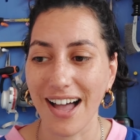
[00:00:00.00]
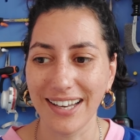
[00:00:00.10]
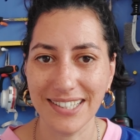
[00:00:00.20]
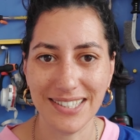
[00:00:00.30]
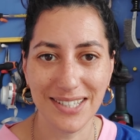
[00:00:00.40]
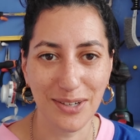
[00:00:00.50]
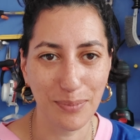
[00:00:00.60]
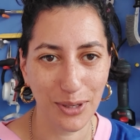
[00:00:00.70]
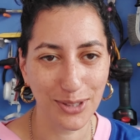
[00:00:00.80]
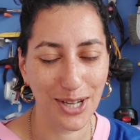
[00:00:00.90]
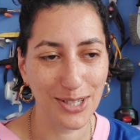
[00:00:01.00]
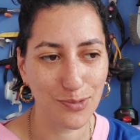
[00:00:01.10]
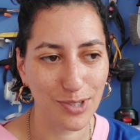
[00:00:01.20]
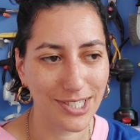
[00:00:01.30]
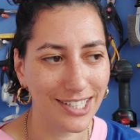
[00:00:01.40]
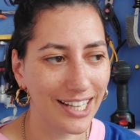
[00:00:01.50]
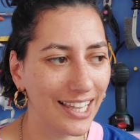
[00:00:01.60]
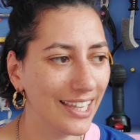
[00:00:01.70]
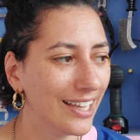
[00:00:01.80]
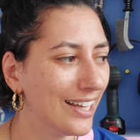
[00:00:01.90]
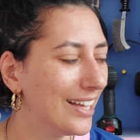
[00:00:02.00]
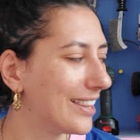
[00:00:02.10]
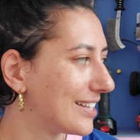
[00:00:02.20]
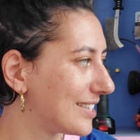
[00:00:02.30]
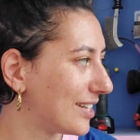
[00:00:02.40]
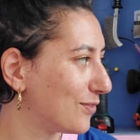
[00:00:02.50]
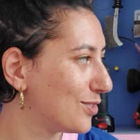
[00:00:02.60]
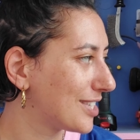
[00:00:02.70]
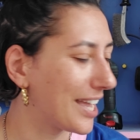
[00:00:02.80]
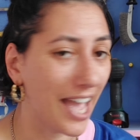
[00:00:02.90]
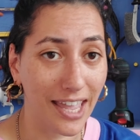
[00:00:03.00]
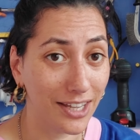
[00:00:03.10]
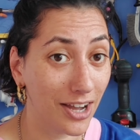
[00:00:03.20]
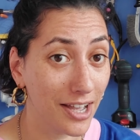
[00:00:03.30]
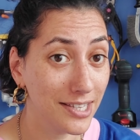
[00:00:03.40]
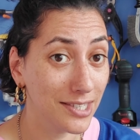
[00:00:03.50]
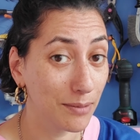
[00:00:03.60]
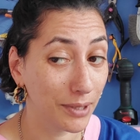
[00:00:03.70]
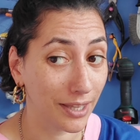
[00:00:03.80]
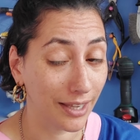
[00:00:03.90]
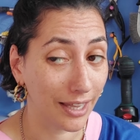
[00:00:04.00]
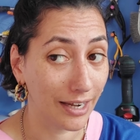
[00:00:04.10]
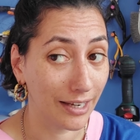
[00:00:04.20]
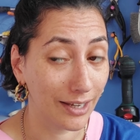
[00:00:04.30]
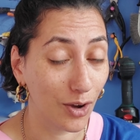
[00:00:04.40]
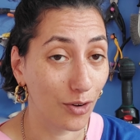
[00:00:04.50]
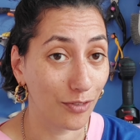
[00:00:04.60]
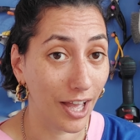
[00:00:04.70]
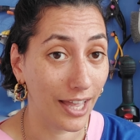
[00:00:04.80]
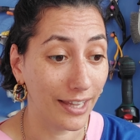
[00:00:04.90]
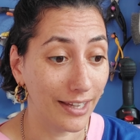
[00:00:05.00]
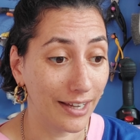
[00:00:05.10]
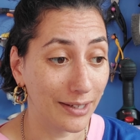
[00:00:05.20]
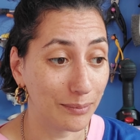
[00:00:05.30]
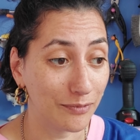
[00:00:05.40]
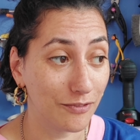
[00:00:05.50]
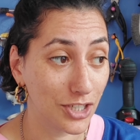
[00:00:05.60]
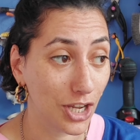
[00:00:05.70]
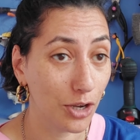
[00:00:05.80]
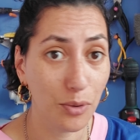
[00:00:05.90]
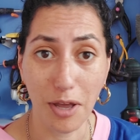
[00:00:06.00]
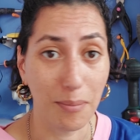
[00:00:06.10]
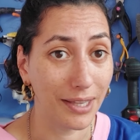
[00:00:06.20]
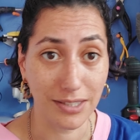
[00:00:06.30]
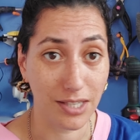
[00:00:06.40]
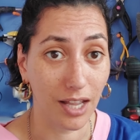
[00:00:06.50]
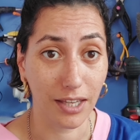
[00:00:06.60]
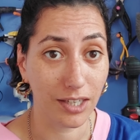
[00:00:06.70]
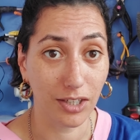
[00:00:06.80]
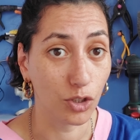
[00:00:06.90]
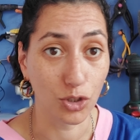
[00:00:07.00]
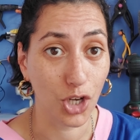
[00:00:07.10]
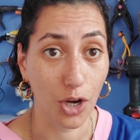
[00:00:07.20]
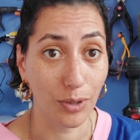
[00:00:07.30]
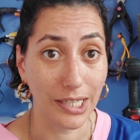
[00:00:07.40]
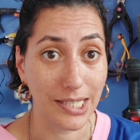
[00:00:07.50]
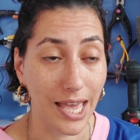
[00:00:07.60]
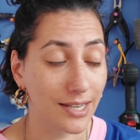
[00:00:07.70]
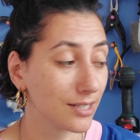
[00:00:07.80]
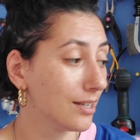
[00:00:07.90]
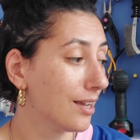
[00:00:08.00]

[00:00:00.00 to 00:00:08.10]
I listened to a podcast recently that said if you say "hey guys" at the beginning of a video, it means like you're totally dead.